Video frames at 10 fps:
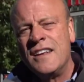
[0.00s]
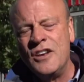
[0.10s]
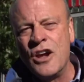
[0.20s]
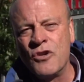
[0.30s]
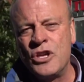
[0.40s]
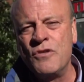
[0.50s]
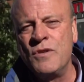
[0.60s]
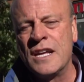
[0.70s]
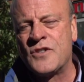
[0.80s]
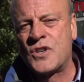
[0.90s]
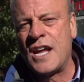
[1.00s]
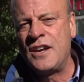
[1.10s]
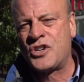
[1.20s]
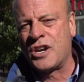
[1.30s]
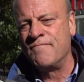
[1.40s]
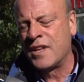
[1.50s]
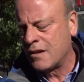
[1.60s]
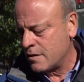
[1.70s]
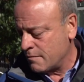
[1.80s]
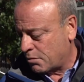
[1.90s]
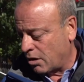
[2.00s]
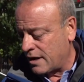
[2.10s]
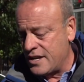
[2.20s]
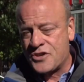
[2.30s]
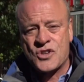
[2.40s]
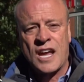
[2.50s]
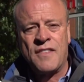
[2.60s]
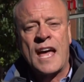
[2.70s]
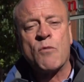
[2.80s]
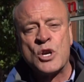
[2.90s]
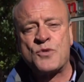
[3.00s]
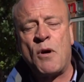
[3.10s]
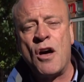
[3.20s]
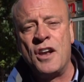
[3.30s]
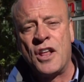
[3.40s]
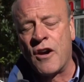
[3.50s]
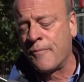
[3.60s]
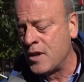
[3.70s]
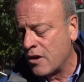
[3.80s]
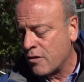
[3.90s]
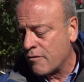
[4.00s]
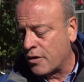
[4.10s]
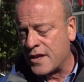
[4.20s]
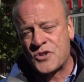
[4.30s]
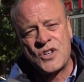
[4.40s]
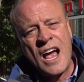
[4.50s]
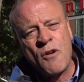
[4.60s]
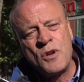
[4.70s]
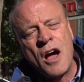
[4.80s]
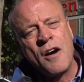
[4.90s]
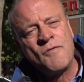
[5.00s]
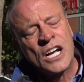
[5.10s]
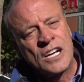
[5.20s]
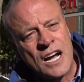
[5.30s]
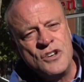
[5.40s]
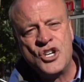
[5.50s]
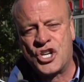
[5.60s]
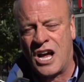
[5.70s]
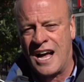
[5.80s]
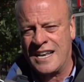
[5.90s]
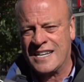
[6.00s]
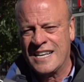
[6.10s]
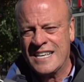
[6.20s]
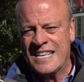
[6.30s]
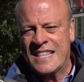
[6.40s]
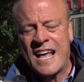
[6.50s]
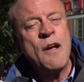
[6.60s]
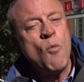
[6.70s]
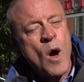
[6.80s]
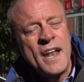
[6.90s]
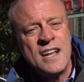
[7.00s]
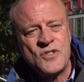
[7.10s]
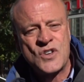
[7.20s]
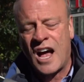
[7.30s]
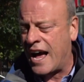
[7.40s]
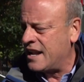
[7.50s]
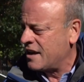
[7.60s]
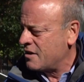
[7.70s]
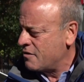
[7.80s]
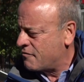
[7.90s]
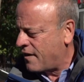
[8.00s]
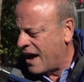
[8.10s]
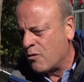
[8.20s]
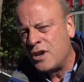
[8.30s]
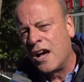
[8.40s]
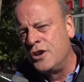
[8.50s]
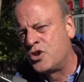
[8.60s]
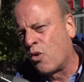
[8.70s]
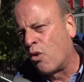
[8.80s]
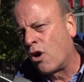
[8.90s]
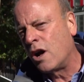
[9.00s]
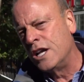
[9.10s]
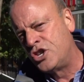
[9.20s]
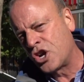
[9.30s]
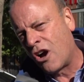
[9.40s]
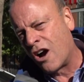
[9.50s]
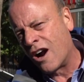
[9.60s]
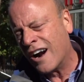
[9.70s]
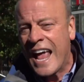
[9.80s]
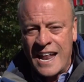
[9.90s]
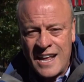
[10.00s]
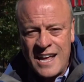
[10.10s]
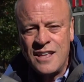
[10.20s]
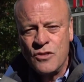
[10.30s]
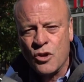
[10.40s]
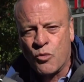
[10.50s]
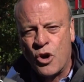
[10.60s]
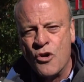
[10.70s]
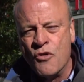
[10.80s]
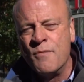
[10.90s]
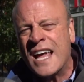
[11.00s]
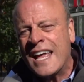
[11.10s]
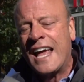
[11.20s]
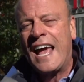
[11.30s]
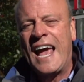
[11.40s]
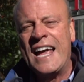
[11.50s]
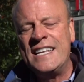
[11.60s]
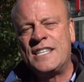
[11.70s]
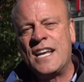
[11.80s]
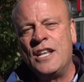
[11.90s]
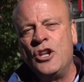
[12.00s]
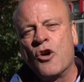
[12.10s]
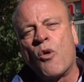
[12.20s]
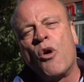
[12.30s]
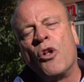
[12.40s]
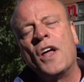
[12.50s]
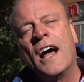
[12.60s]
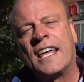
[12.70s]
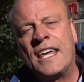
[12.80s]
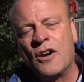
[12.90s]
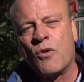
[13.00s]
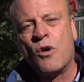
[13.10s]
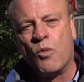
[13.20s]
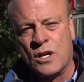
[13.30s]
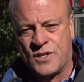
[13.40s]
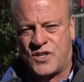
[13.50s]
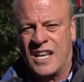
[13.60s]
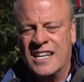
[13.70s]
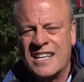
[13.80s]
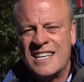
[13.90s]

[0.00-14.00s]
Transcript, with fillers: near Union Station. Police say they responded here for the sound of a gunshot. They went inside, found a door ajar, and in the room, 18-year-old Akira Wilson,